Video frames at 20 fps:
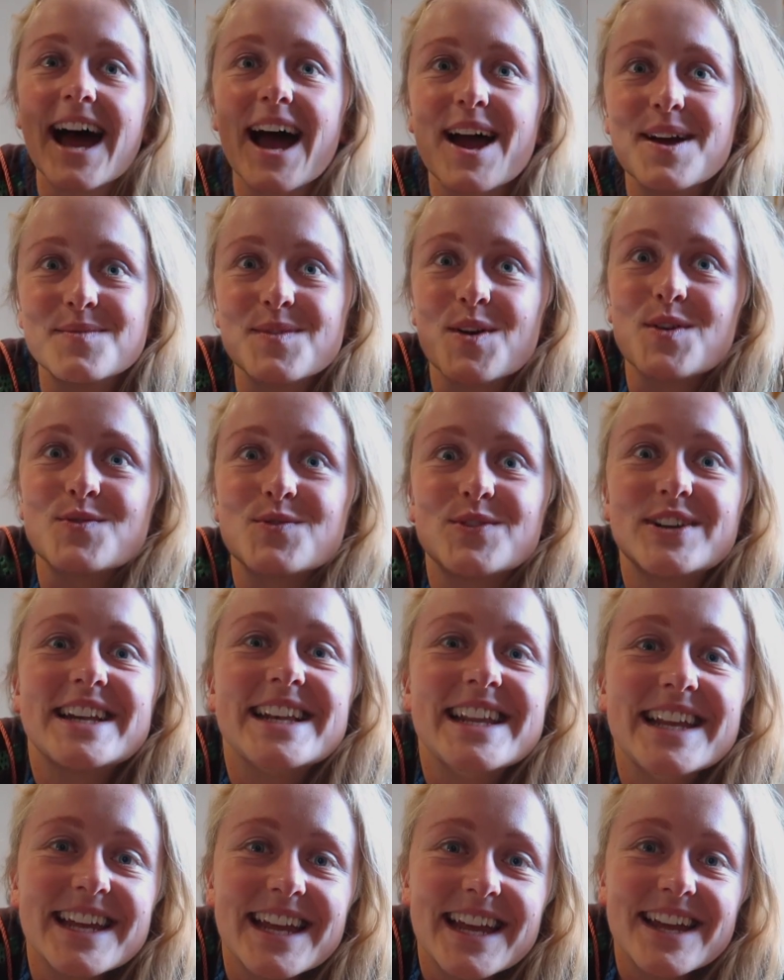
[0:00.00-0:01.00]
I'm
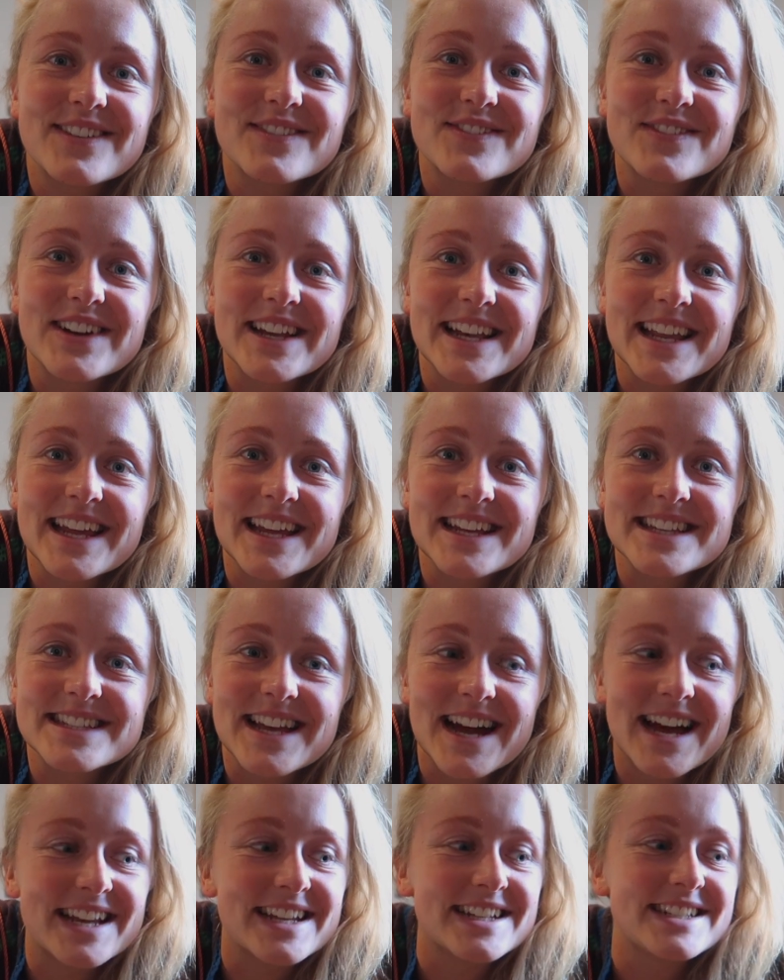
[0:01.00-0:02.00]
really
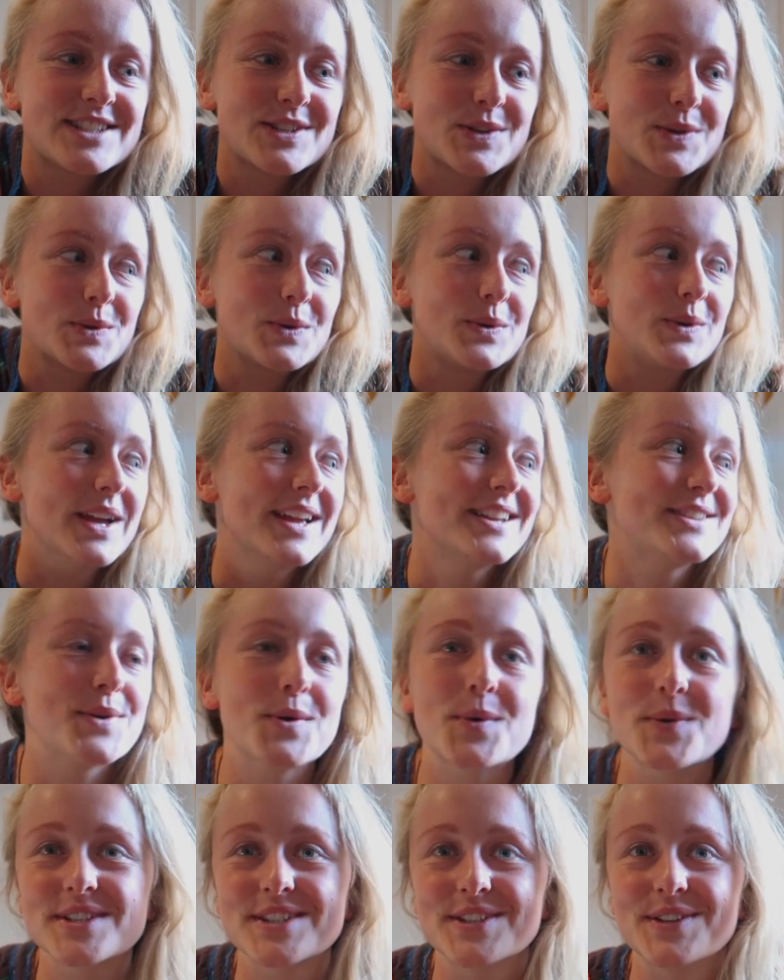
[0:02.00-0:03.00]
excited to
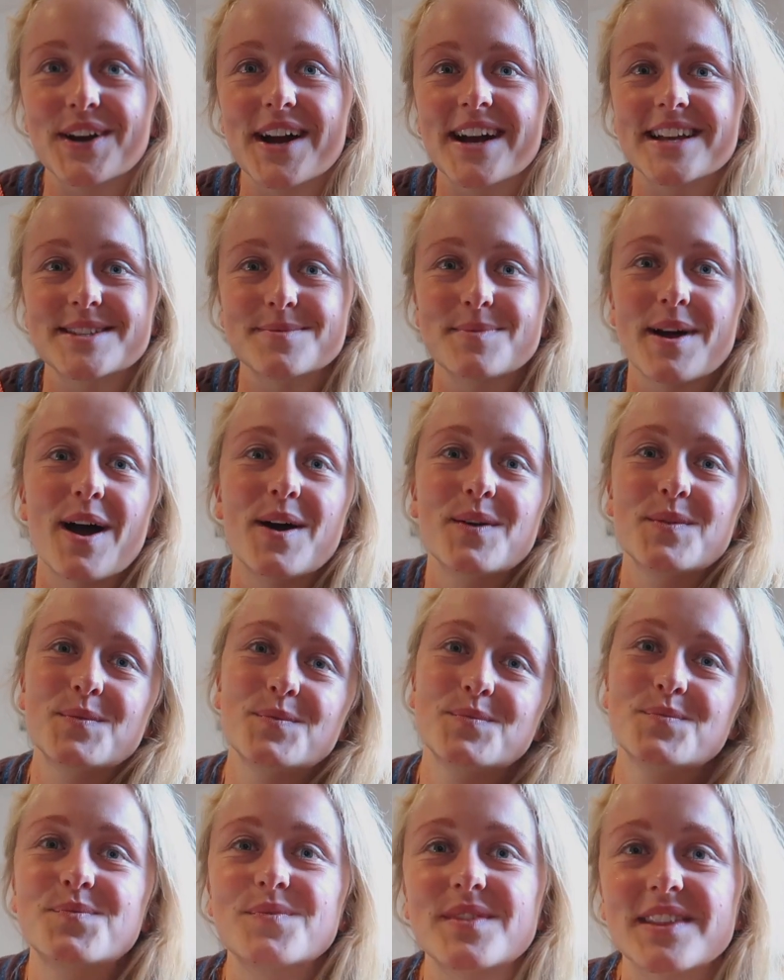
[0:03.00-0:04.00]
talk to you guys about
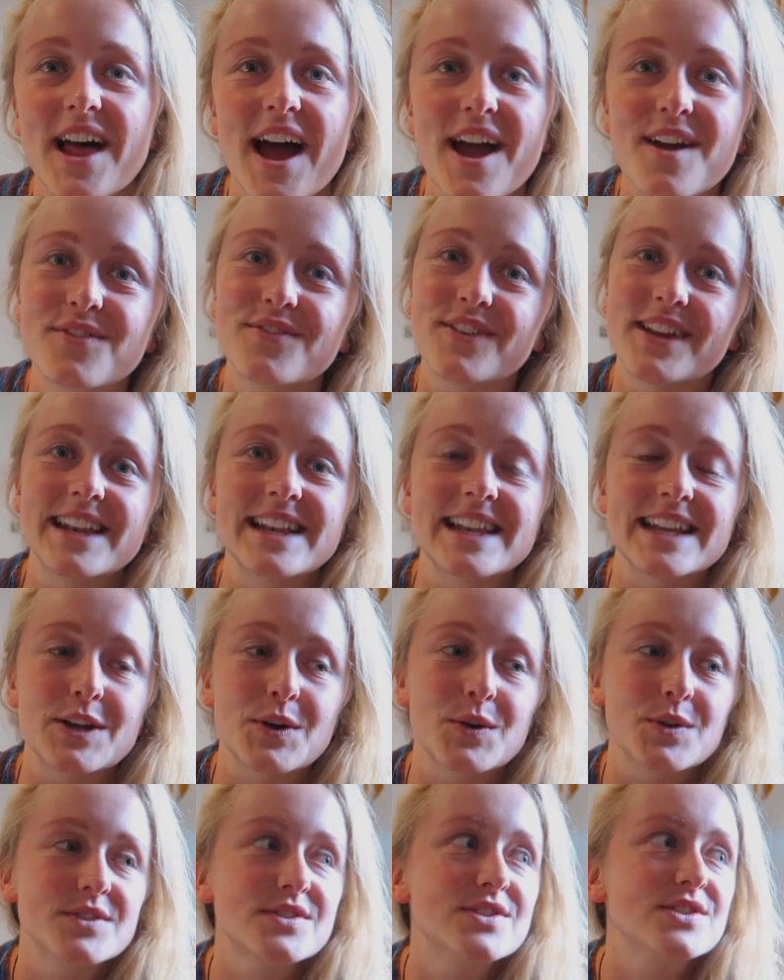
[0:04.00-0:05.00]
life in Lyon.